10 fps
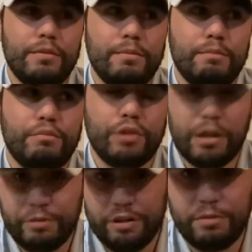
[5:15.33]

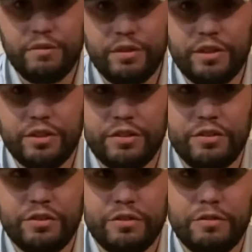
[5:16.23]
Probably going to be a
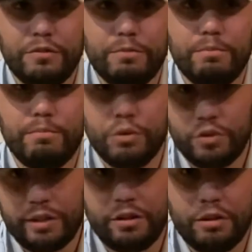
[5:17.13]
Ventus. Most
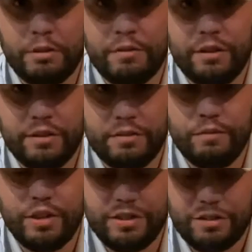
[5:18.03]
likely going to be
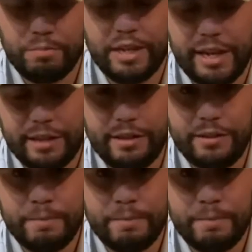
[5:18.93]
Ventus Black.